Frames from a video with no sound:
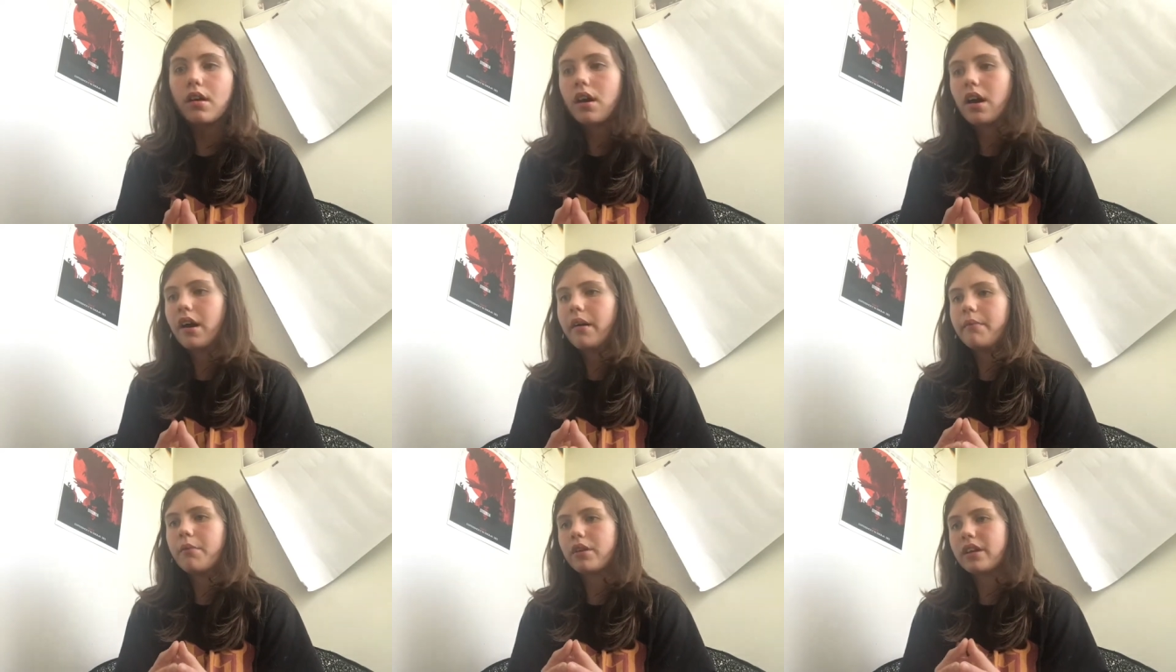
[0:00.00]
I'm
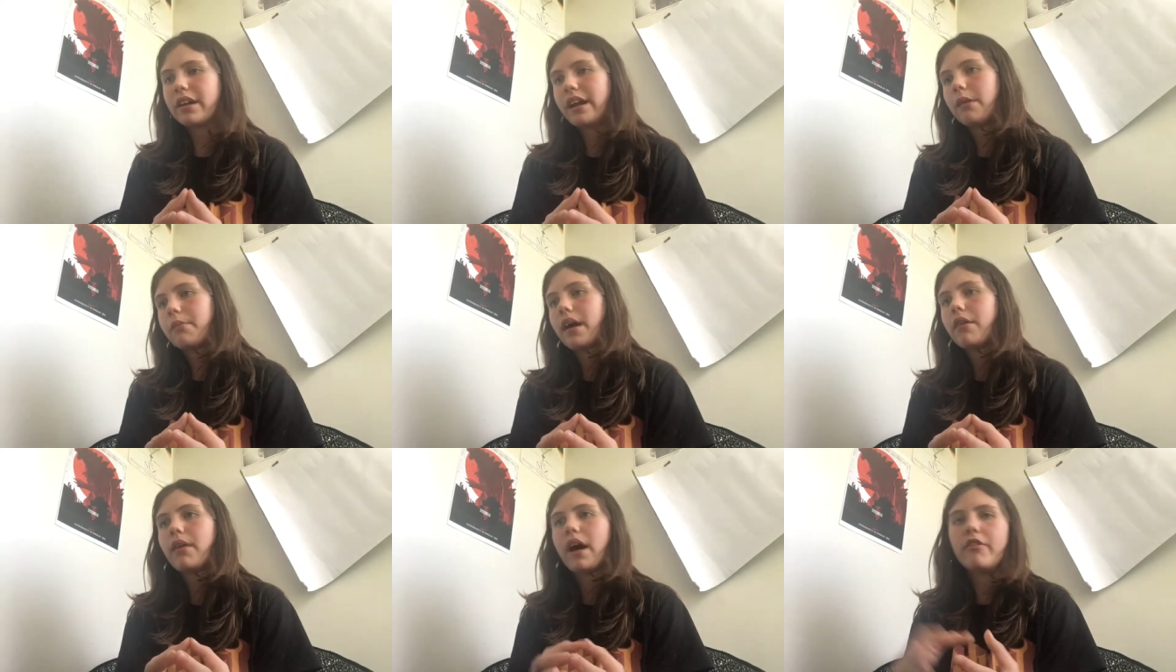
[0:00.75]
working to get an album
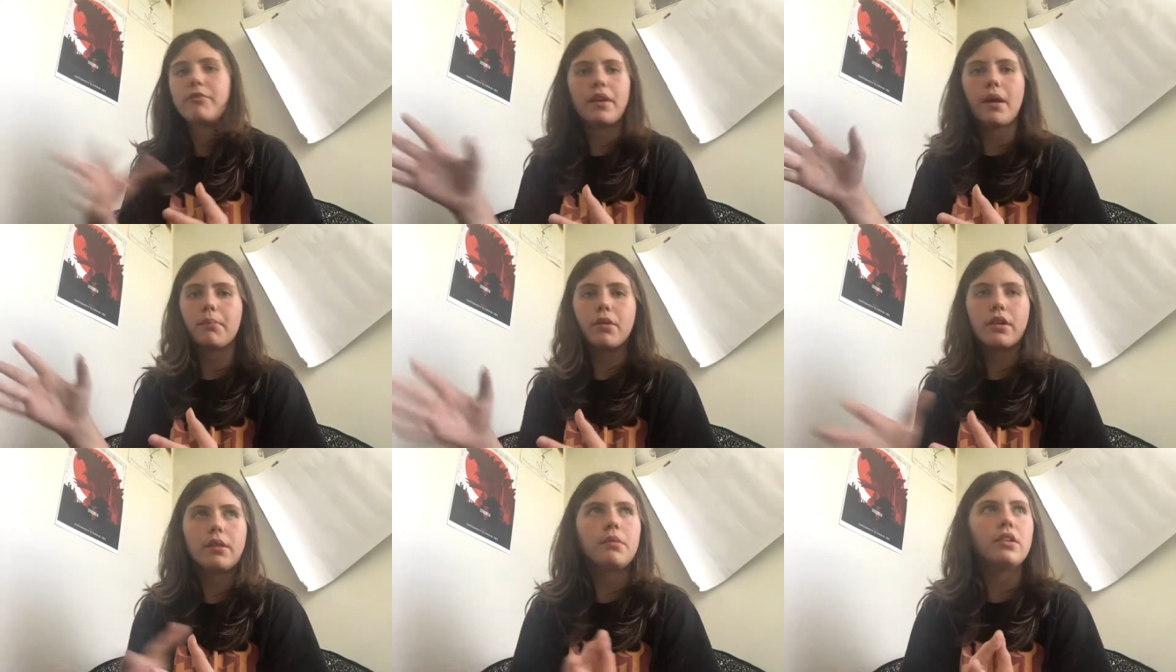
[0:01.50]
out. I've been
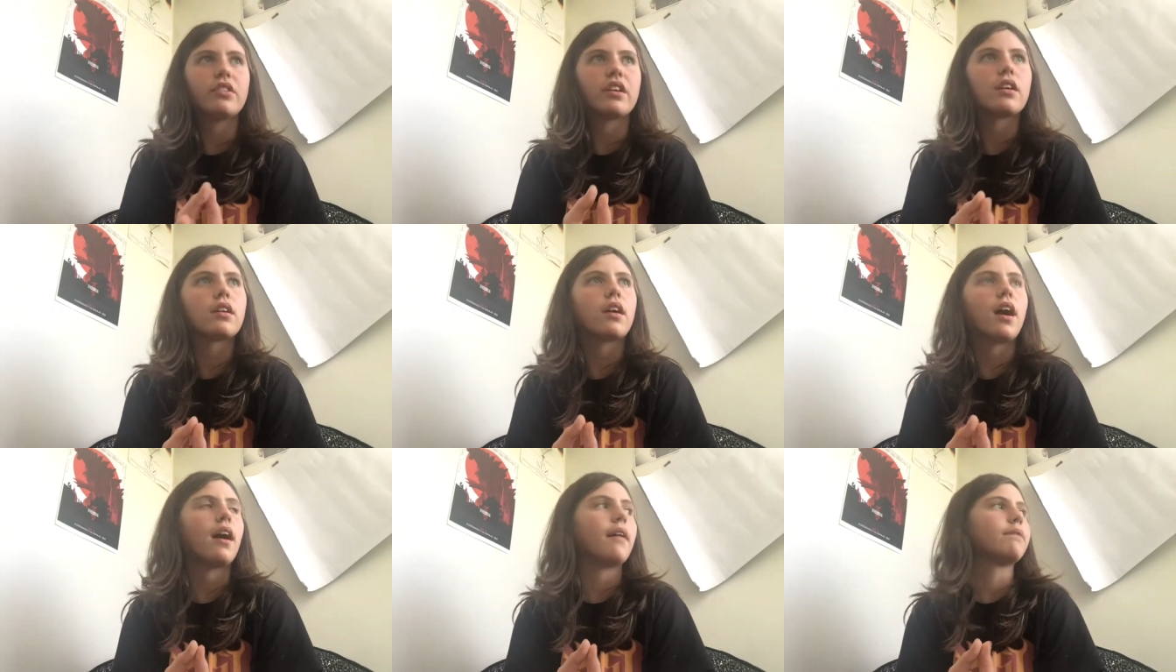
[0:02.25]
uploading music.
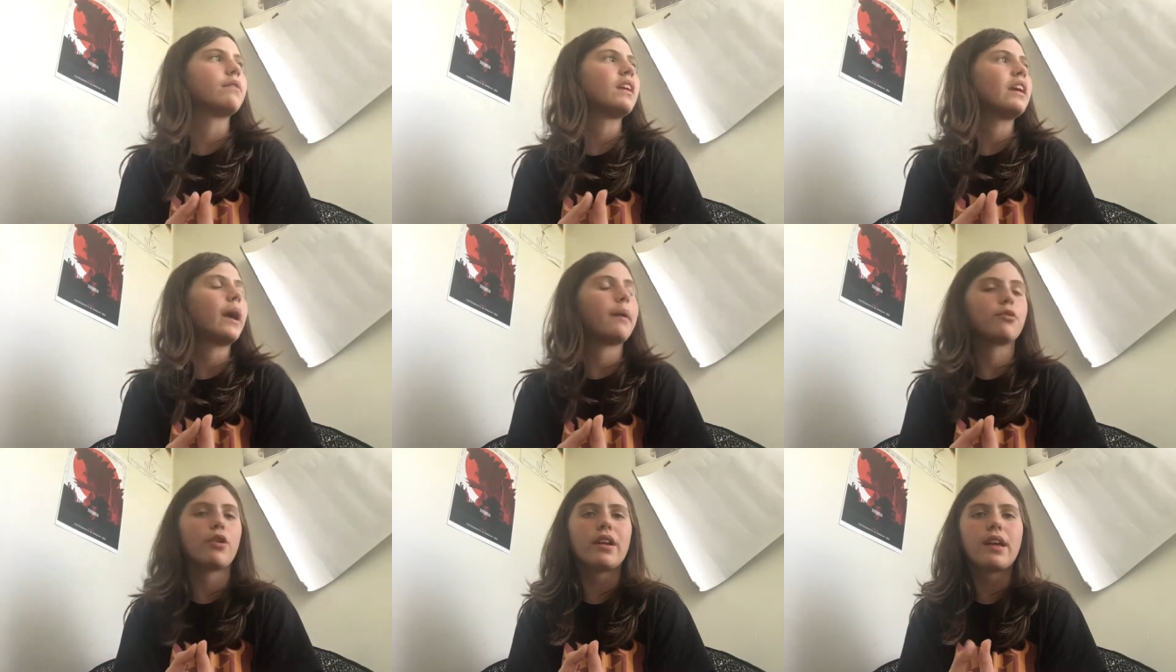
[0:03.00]
I'm
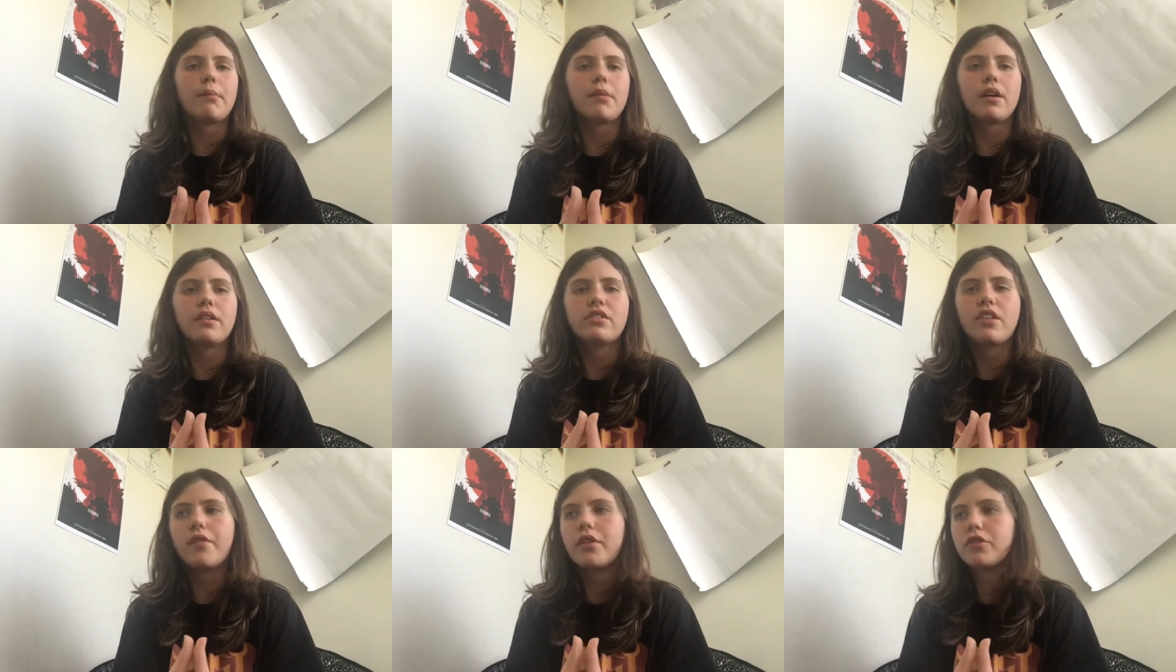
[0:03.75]
trying to get my
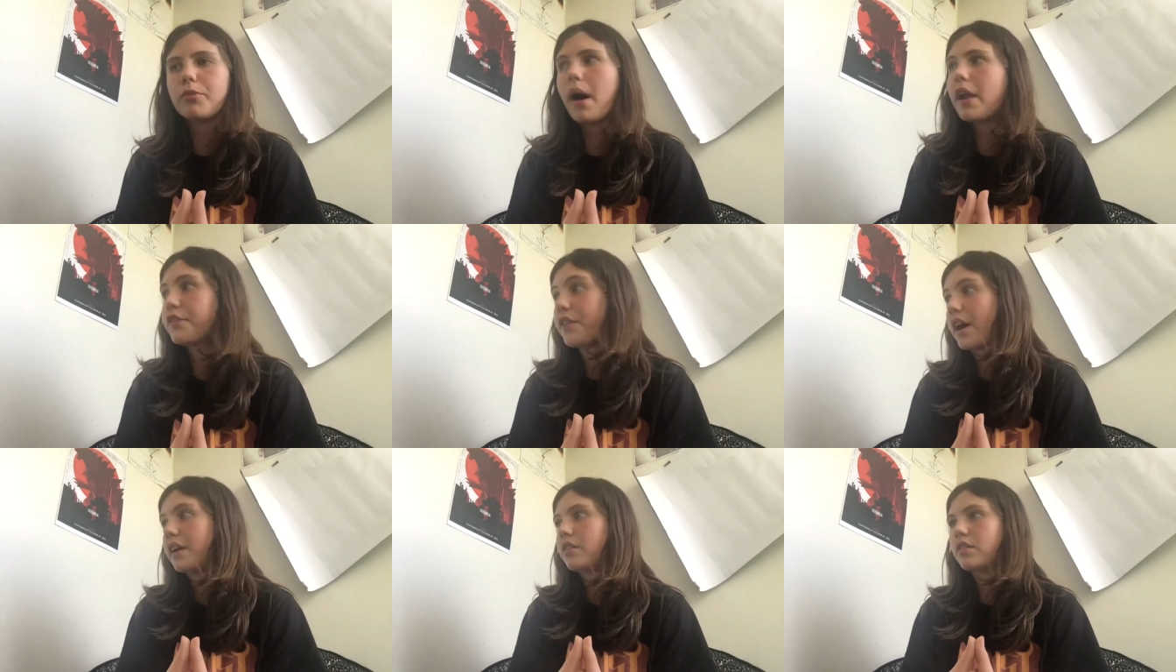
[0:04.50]
stuff on
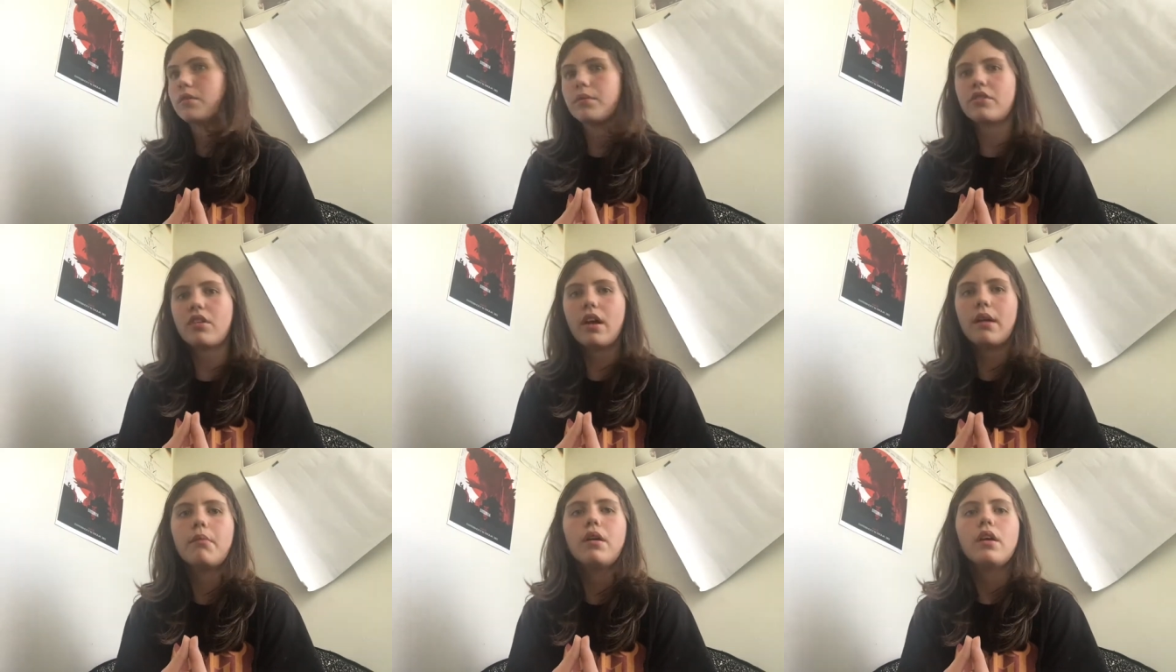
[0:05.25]
Spotify, which I am.